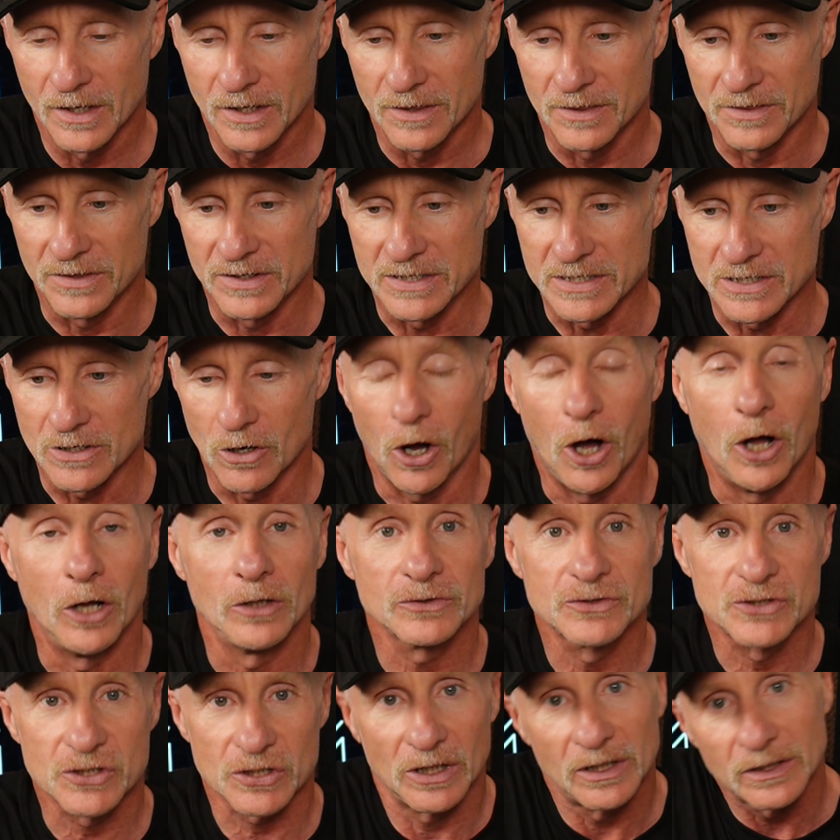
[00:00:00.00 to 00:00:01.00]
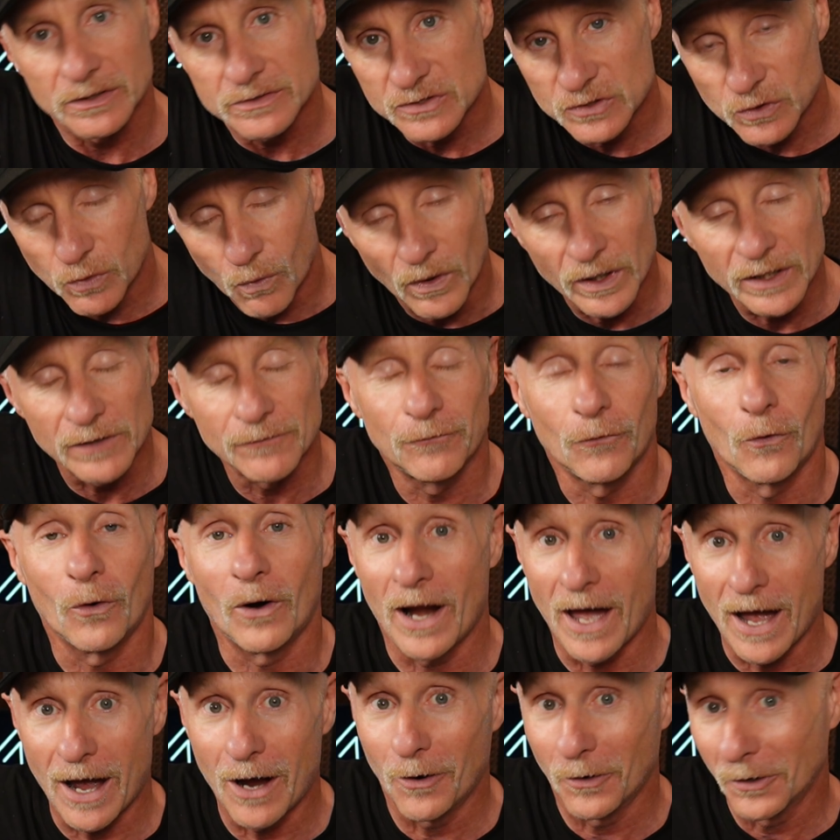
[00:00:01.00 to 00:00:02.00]
the Ultra
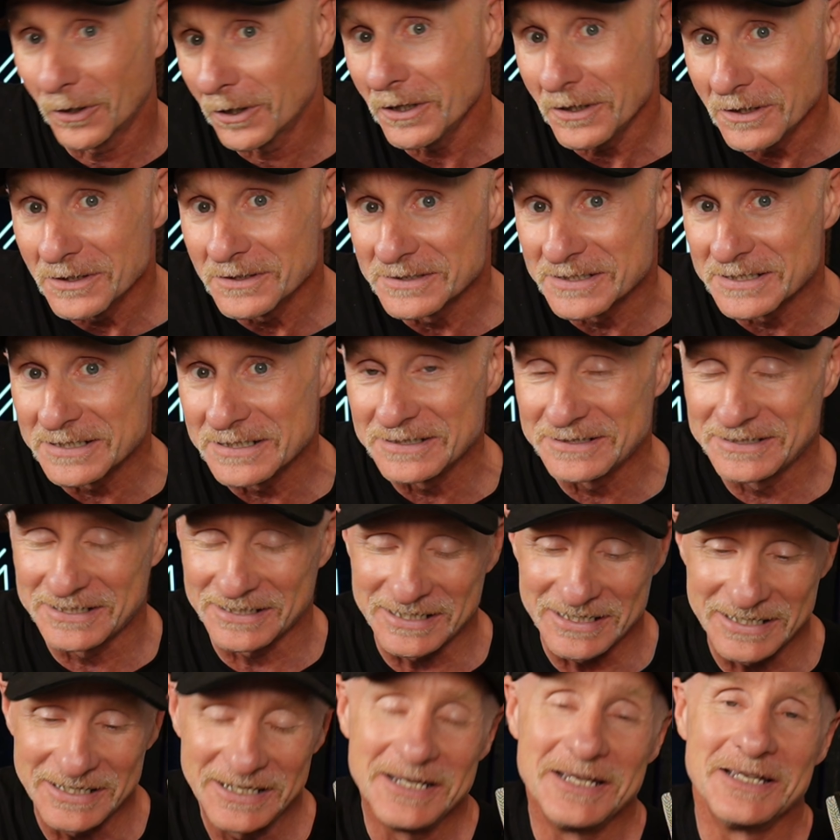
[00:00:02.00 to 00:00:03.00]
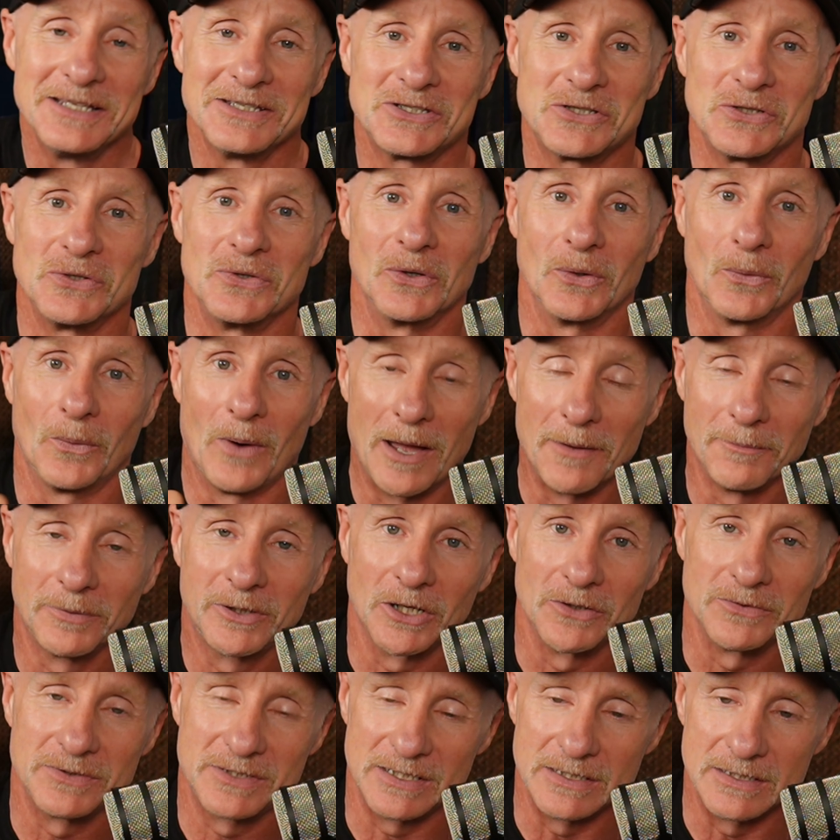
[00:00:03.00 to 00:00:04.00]
24-hour TT to the
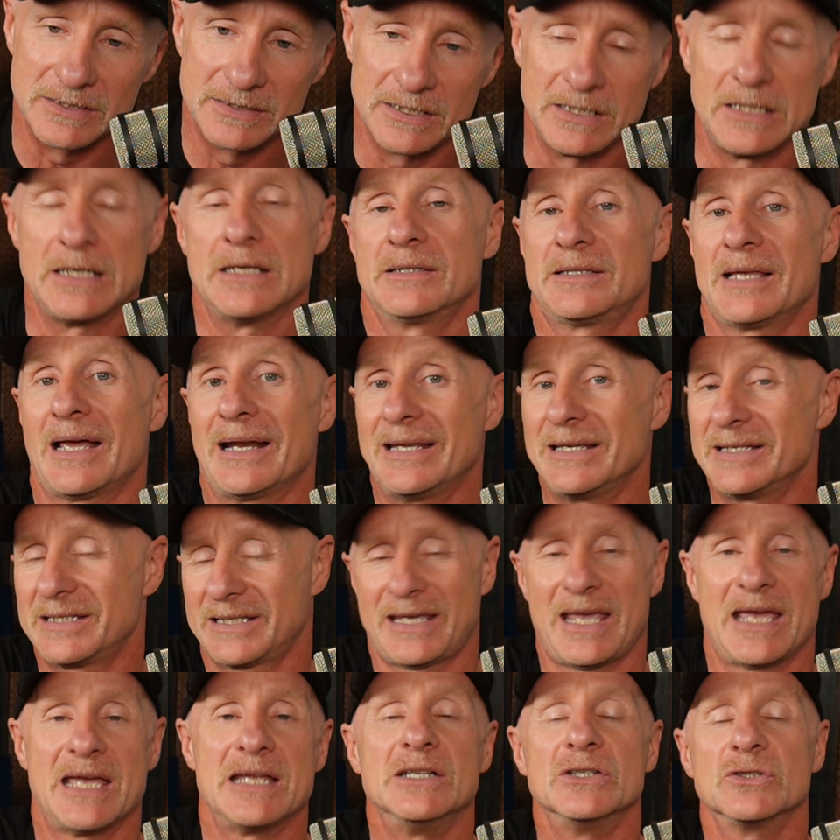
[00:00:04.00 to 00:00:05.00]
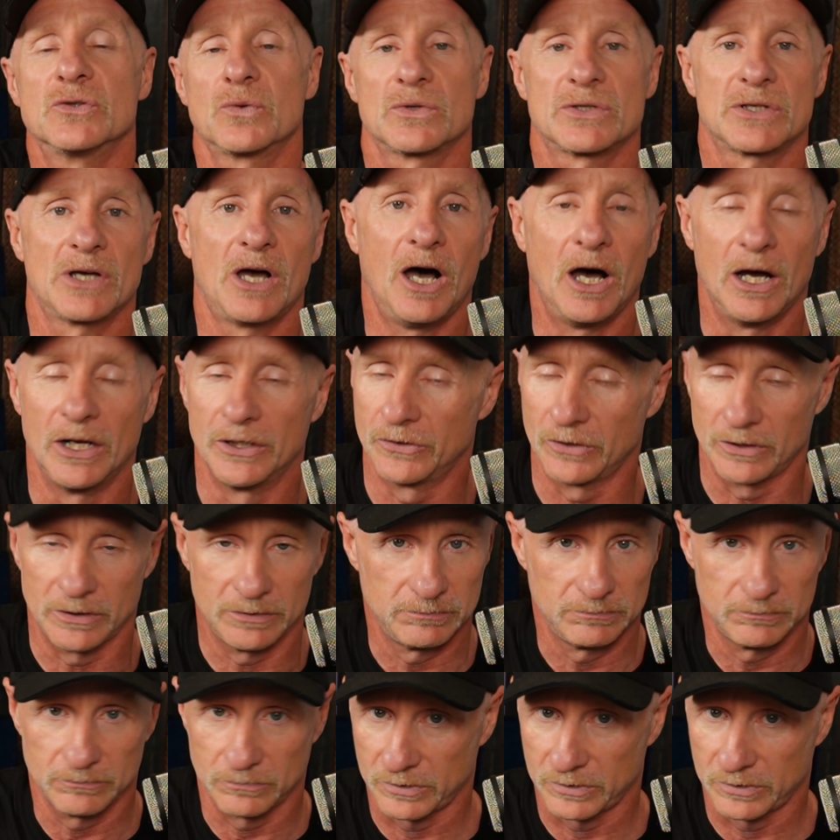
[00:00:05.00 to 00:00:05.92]
Remco TT is that his cadence was 100.